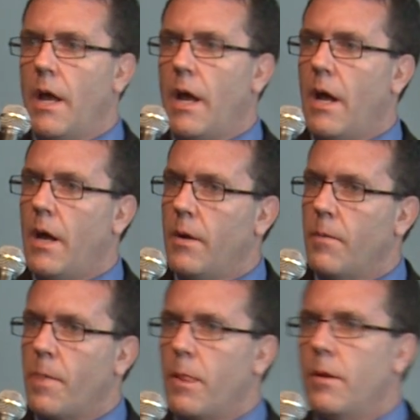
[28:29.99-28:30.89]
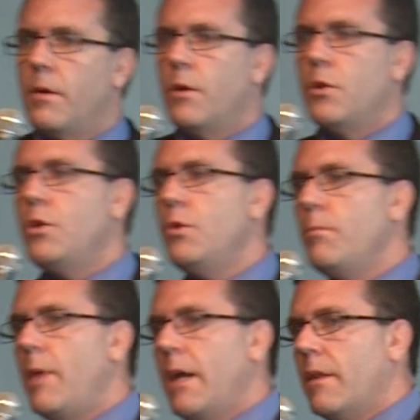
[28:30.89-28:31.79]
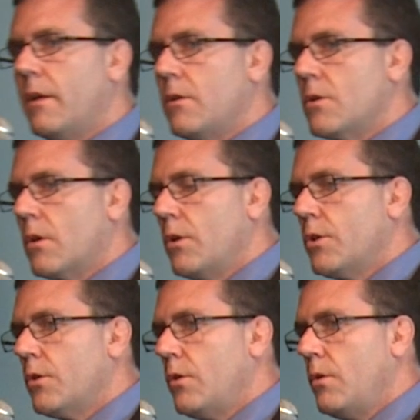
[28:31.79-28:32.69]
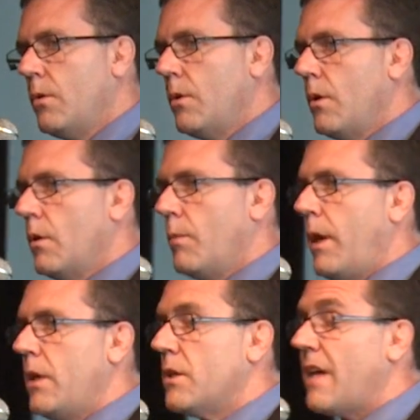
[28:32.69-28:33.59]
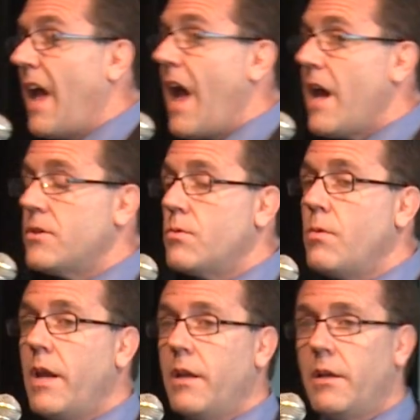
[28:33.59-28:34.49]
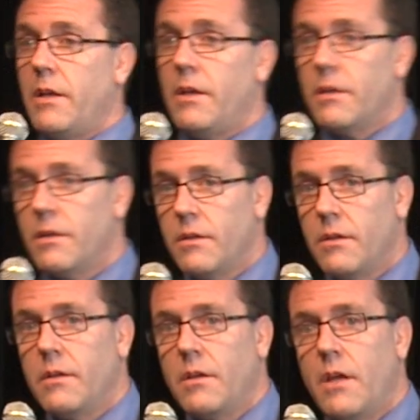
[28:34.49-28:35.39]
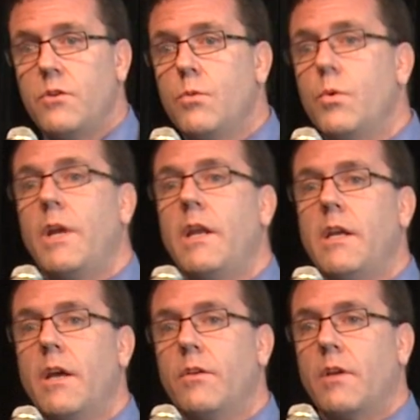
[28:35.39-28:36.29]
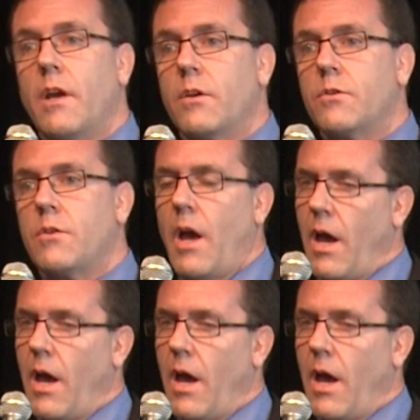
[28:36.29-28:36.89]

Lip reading: Do you make that disclosure to the patient as readily as you would any other diagnosis?